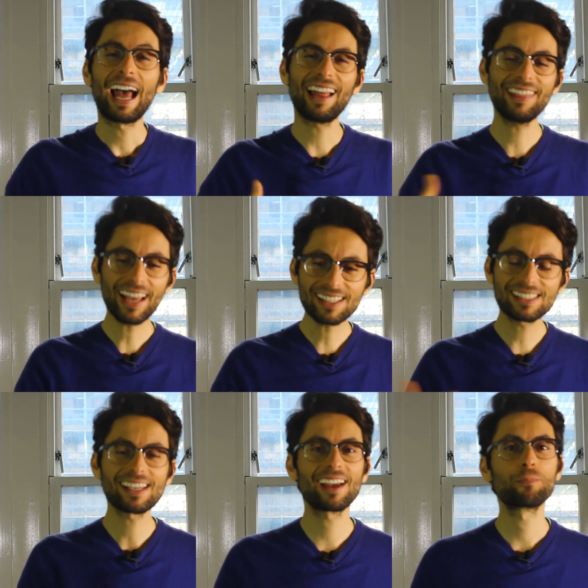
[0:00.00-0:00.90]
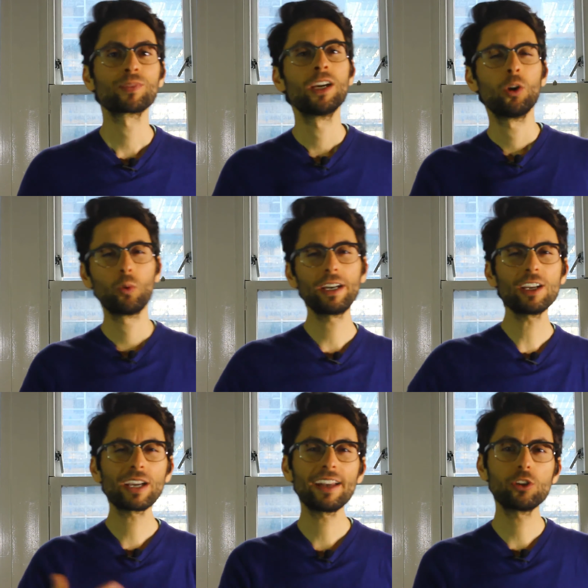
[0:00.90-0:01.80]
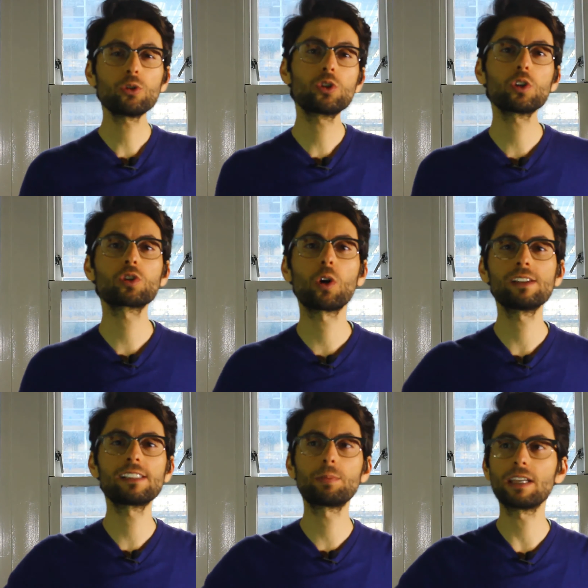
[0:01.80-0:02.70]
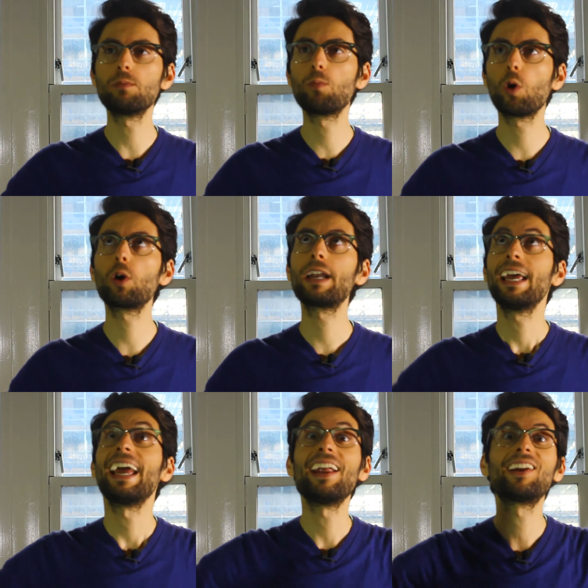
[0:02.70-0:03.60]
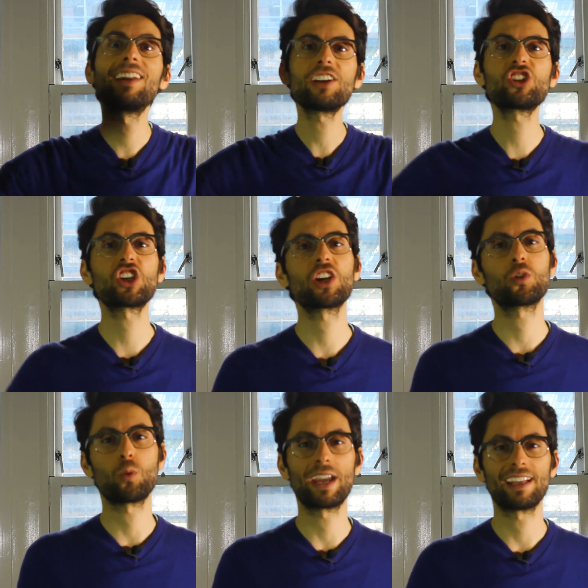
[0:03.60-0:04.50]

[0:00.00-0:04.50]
And that's where you can use those concepts in more enriching way.